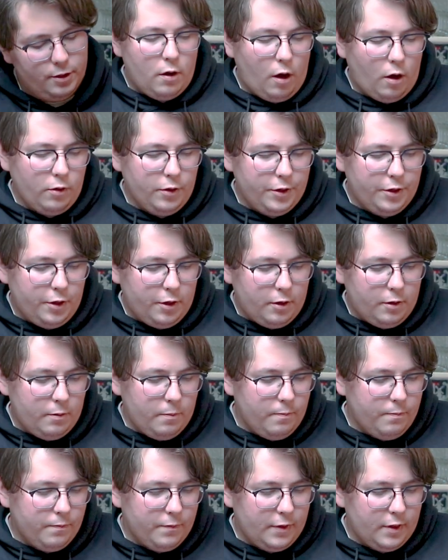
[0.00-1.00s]
All in
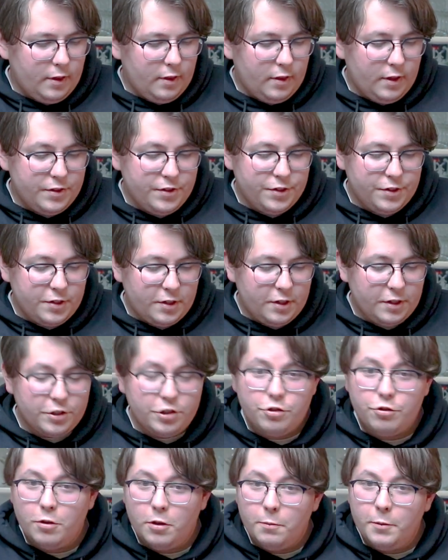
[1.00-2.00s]
all, this is an
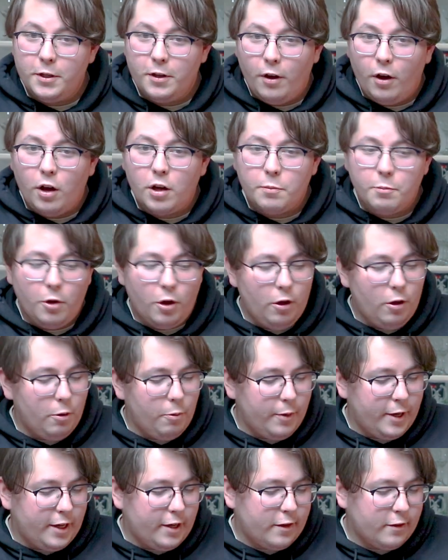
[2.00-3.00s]
extremely
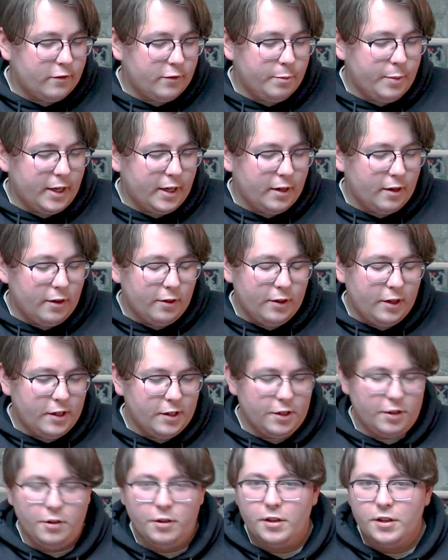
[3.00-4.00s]
oddball wave, but a
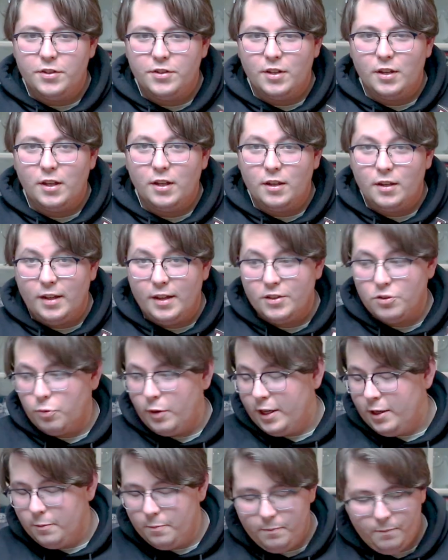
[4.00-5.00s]
lot of goodies in it as
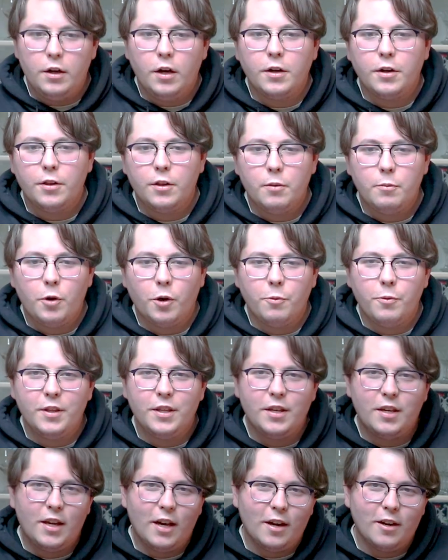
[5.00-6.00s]
well. None of them are
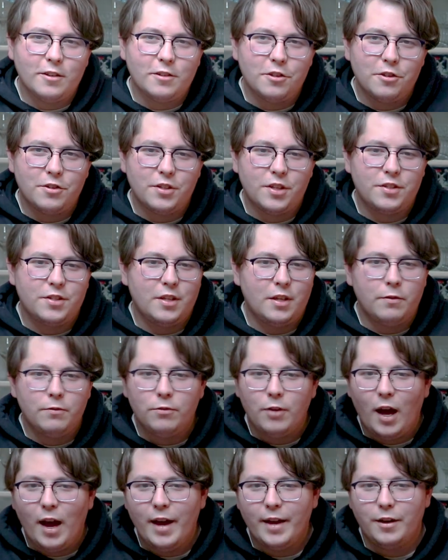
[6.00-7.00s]
really characters I see
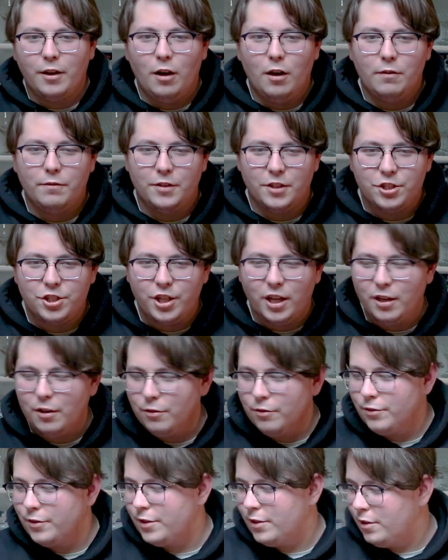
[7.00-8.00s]
flying off the
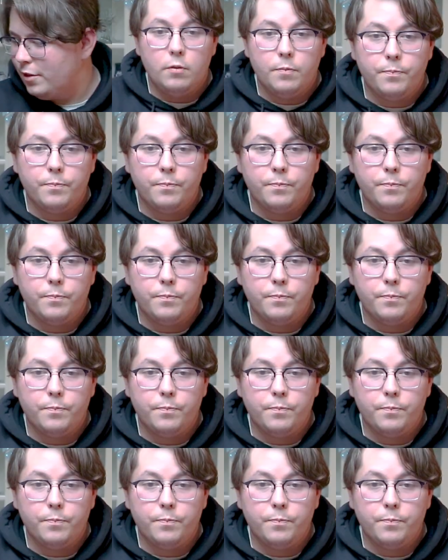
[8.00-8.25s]
shelves.